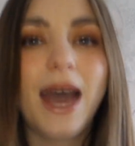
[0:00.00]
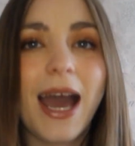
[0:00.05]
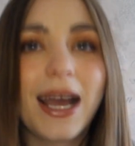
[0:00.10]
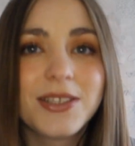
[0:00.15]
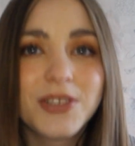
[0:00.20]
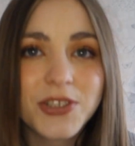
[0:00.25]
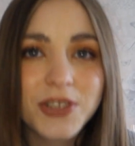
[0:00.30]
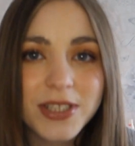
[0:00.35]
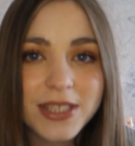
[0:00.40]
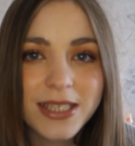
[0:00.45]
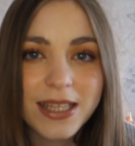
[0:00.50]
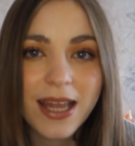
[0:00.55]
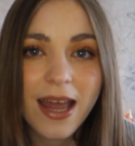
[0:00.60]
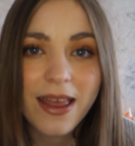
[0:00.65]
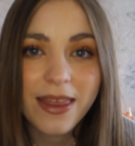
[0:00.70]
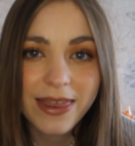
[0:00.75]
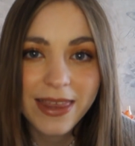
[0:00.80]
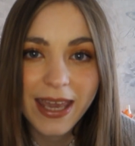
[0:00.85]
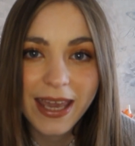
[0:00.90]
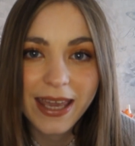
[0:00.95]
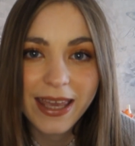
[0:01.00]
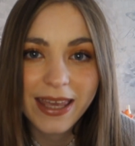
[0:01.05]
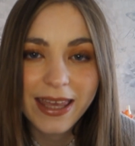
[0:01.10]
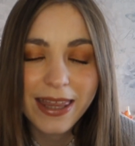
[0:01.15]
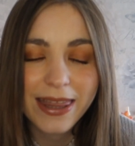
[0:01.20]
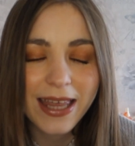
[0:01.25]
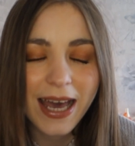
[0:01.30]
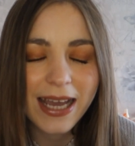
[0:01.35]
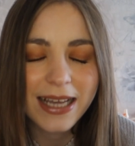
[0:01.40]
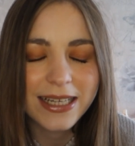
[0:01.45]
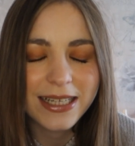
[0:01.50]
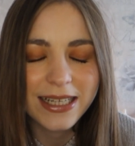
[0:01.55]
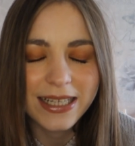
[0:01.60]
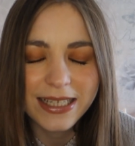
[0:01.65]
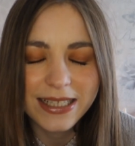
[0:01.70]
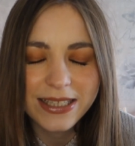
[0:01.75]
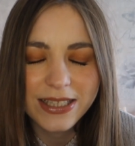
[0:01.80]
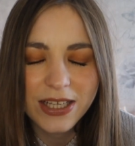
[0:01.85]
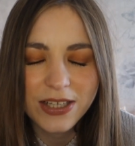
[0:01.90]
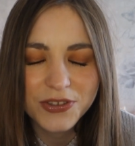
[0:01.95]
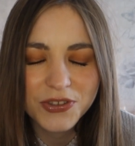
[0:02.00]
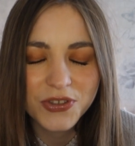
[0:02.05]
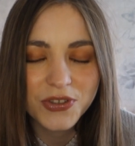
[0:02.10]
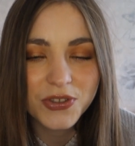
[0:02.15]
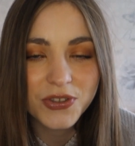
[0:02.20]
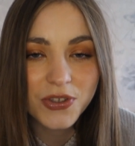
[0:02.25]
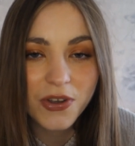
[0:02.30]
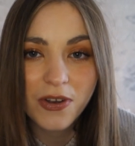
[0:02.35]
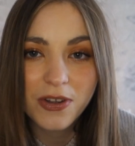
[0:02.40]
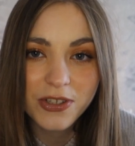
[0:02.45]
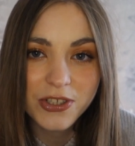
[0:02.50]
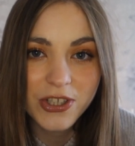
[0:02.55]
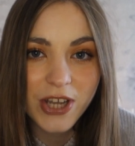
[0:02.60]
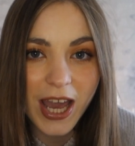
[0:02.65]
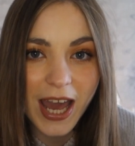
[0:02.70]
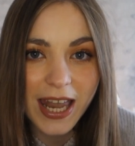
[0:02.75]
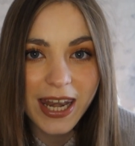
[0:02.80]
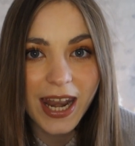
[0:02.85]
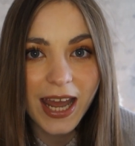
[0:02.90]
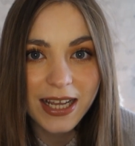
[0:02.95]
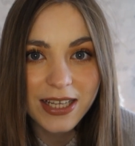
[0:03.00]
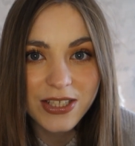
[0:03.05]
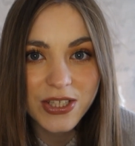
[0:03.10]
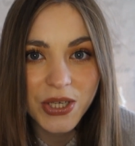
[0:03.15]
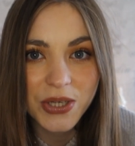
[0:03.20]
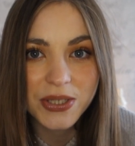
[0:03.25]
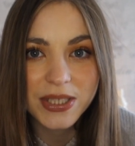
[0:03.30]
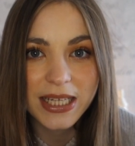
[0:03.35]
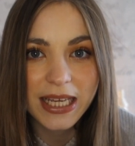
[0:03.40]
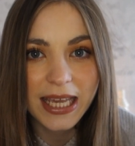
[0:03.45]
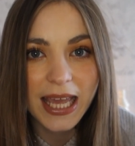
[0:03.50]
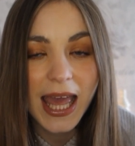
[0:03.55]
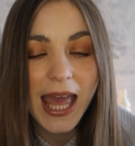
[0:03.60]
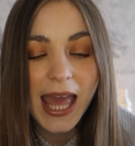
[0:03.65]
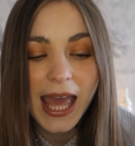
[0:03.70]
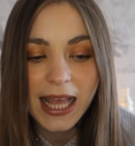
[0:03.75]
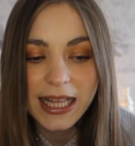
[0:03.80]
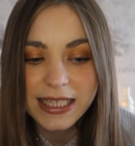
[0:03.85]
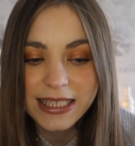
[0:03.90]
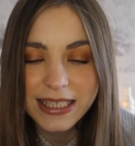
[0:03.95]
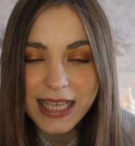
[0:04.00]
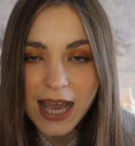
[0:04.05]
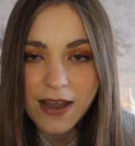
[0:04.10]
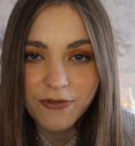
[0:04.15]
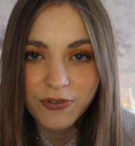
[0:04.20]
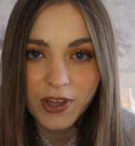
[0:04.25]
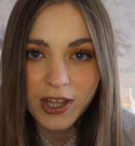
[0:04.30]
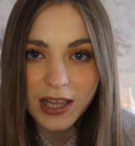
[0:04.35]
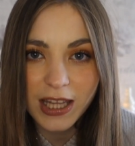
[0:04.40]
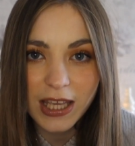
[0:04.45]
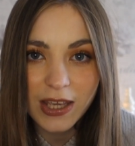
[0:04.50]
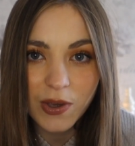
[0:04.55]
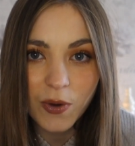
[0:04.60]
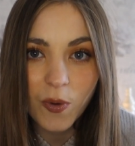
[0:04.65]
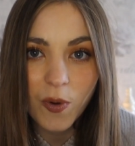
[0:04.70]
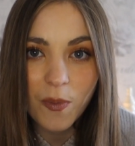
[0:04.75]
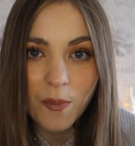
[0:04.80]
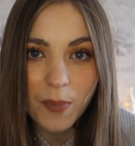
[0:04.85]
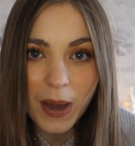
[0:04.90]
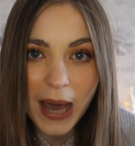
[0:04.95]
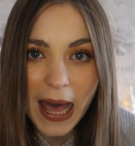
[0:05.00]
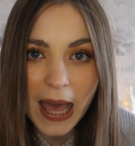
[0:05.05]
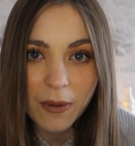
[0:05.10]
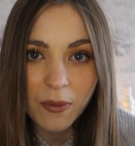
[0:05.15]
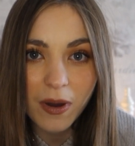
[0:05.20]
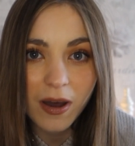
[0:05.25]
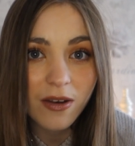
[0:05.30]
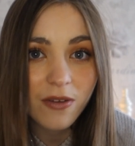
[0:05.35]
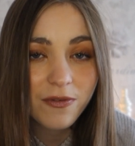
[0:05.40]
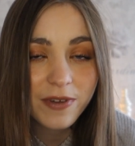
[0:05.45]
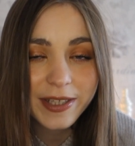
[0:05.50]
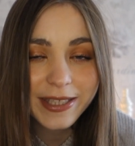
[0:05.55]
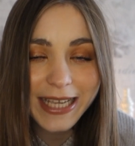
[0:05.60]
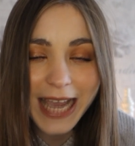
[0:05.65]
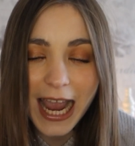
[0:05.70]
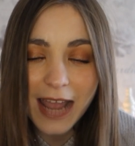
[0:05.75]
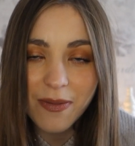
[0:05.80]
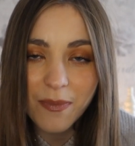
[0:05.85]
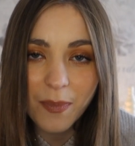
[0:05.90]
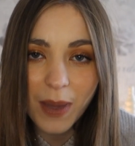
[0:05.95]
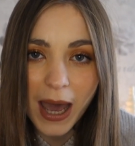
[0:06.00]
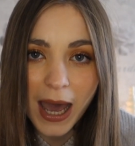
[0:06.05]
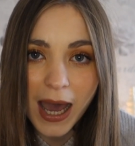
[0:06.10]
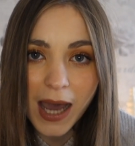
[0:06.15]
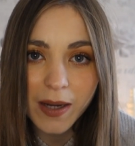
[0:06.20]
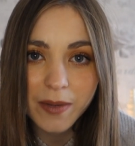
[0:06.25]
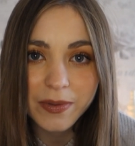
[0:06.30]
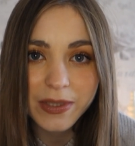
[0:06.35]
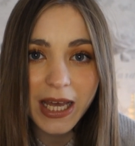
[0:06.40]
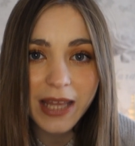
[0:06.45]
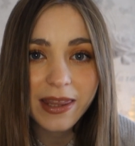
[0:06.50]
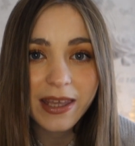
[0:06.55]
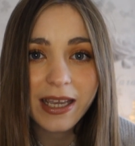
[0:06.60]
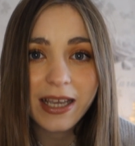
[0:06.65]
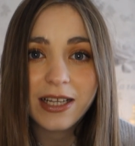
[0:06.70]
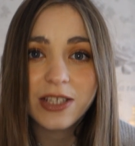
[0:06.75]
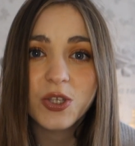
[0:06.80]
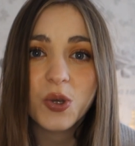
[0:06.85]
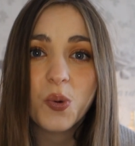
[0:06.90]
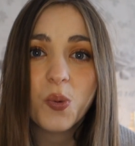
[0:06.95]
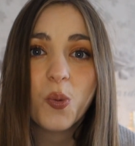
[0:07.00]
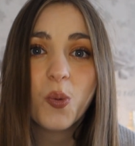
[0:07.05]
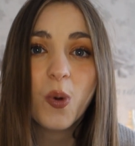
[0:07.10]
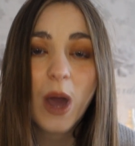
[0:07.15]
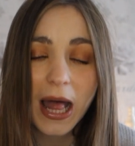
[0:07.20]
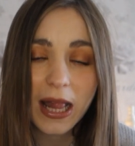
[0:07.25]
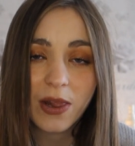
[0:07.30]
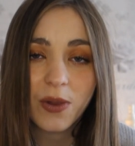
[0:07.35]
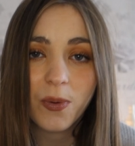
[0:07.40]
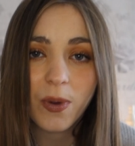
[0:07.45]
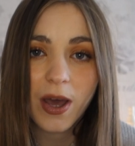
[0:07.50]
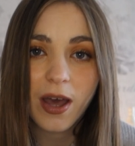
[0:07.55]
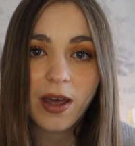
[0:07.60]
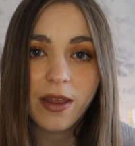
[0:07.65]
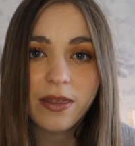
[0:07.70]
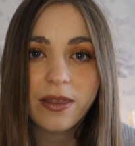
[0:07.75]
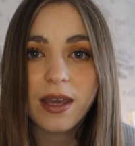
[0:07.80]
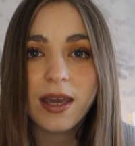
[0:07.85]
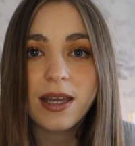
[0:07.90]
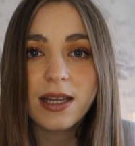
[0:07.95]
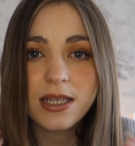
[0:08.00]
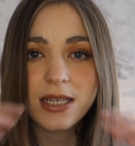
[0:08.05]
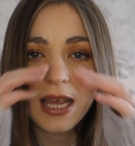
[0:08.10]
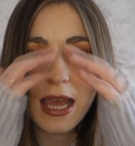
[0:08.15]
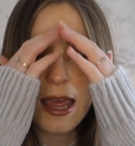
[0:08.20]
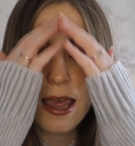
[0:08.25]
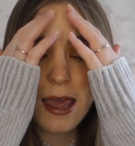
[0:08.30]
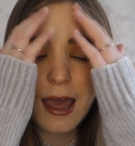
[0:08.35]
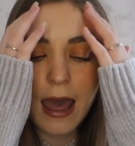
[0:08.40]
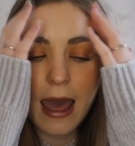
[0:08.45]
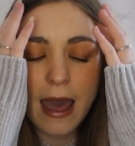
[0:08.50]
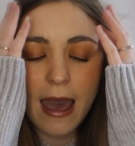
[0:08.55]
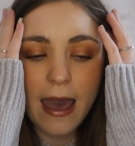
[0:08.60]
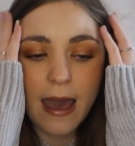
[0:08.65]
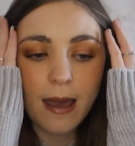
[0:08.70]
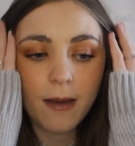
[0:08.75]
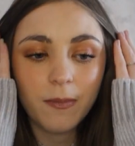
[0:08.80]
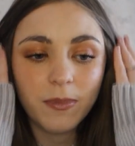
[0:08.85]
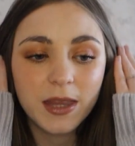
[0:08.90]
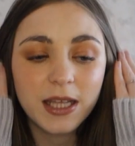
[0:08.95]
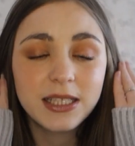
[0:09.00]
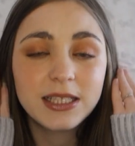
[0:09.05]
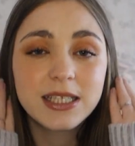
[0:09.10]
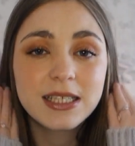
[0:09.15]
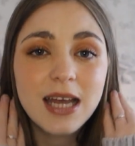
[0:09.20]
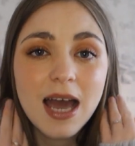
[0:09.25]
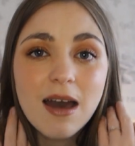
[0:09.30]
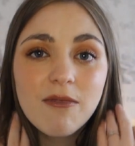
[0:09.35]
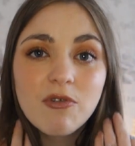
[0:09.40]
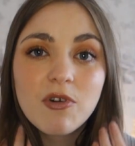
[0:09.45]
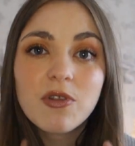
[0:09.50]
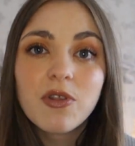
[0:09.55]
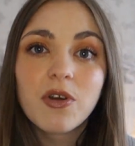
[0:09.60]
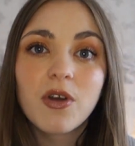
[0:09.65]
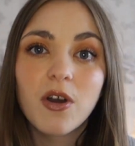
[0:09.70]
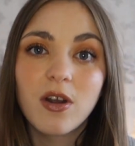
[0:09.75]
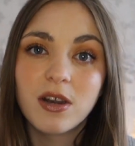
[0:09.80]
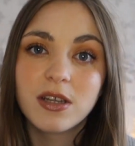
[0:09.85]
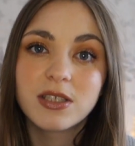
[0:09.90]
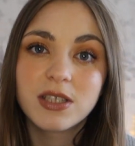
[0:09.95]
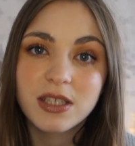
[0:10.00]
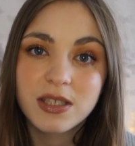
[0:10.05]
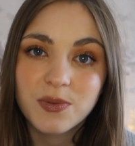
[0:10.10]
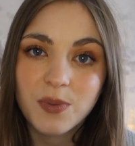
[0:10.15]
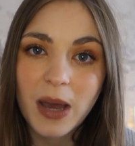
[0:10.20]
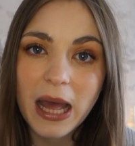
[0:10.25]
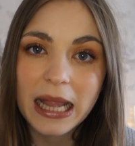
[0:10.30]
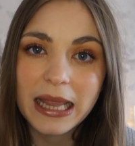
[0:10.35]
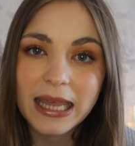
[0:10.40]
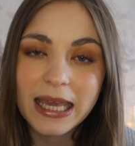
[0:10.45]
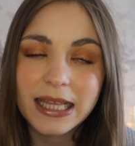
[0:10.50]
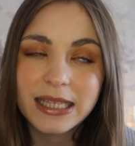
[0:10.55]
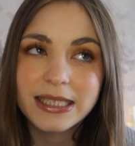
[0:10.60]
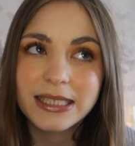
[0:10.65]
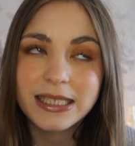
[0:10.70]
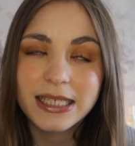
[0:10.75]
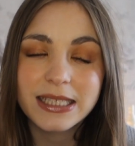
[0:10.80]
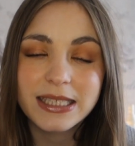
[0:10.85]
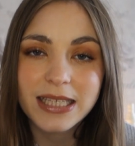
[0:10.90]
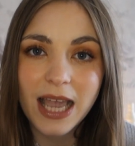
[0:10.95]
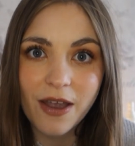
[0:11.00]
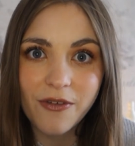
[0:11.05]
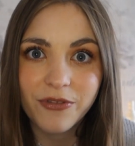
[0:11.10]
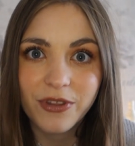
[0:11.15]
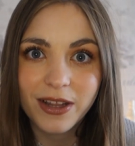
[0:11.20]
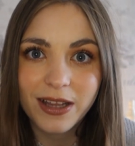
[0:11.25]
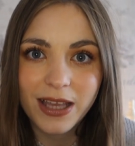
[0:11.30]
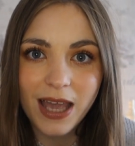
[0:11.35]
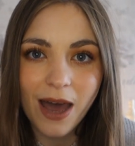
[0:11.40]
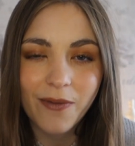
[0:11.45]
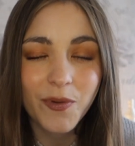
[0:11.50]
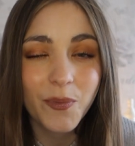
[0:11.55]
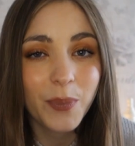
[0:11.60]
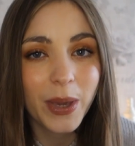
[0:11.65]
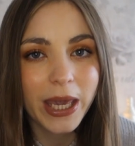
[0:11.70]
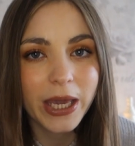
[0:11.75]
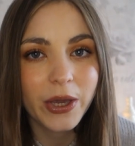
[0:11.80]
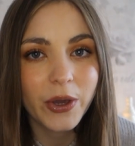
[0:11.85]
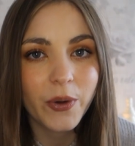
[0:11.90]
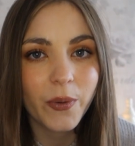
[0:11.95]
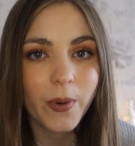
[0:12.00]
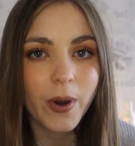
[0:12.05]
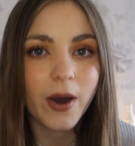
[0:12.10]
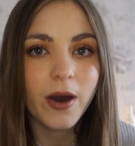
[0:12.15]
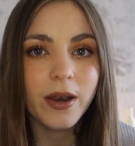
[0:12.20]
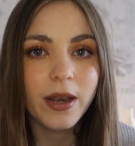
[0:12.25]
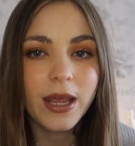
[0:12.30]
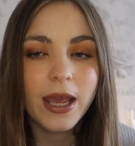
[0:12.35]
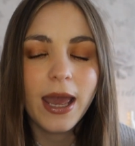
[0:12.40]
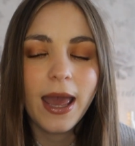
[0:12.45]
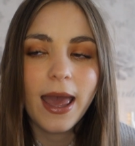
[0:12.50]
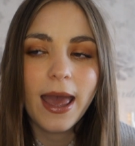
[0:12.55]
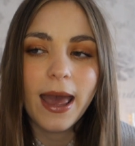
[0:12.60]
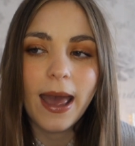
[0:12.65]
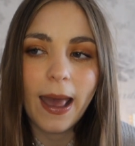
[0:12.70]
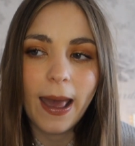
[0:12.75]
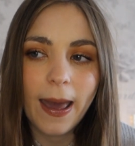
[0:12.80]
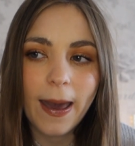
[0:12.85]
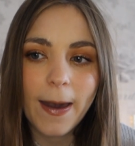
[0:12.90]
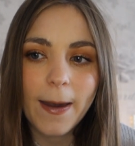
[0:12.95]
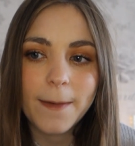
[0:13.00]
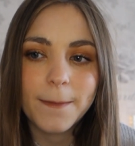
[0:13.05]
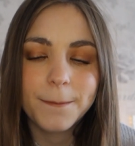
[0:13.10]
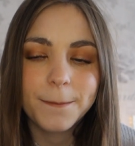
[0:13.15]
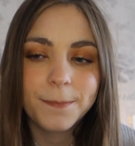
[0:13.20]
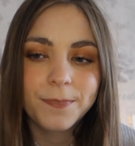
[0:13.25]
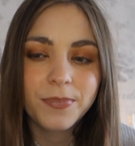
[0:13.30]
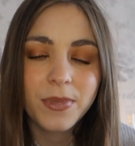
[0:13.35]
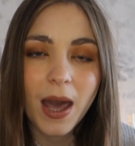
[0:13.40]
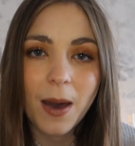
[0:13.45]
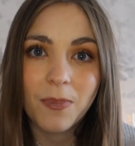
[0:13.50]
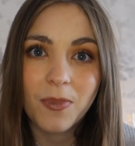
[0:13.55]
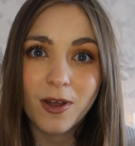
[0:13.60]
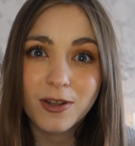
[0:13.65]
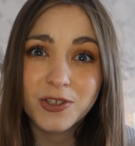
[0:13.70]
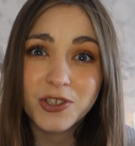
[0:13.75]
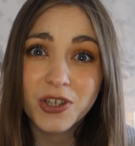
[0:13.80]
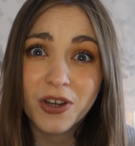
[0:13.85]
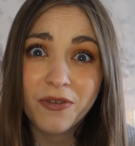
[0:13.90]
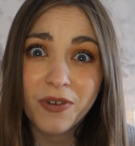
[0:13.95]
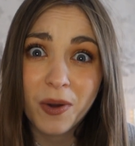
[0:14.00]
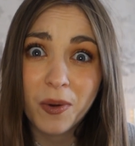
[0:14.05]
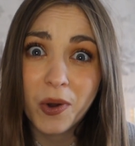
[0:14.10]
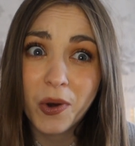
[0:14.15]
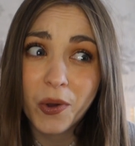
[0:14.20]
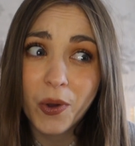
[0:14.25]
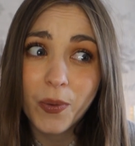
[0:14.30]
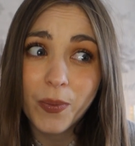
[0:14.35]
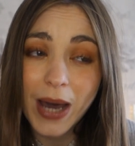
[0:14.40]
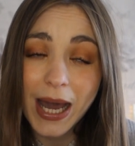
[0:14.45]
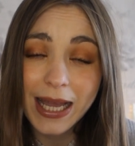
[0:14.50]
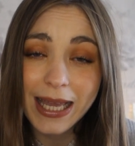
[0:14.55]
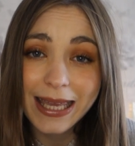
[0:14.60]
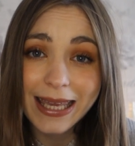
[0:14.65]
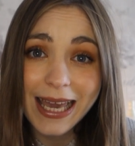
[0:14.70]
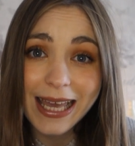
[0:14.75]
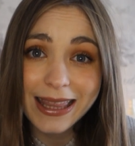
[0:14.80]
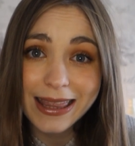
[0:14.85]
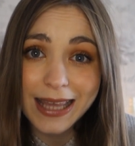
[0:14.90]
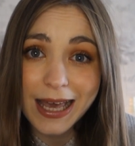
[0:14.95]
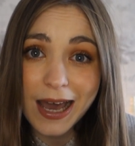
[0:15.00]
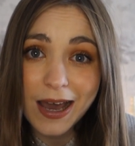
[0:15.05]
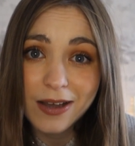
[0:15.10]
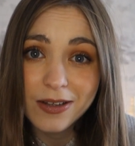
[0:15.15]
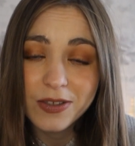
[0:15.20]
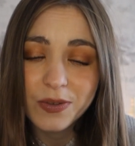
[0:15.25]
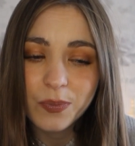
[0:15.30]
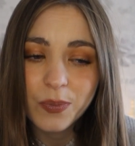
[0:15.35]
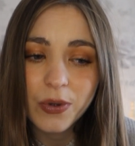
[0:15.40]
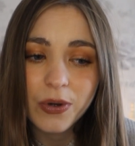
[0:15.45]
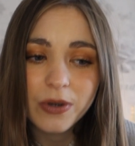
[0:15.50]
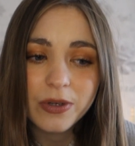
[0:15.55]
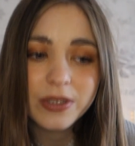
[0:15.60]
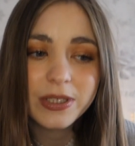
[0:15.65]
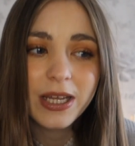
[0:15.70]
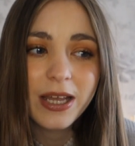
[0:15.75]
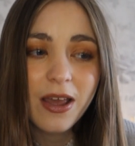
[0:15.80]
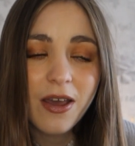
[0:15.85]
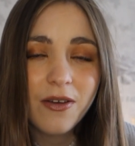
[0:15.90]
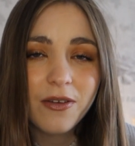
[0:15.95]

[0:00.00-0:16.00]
I just think that it is such a nice hoodie. Definitely go and buy one for £10. I think it's well worth it. They did have other colours as well. They did definitely have a pink one. I'm not sure if I want to go back and get that, but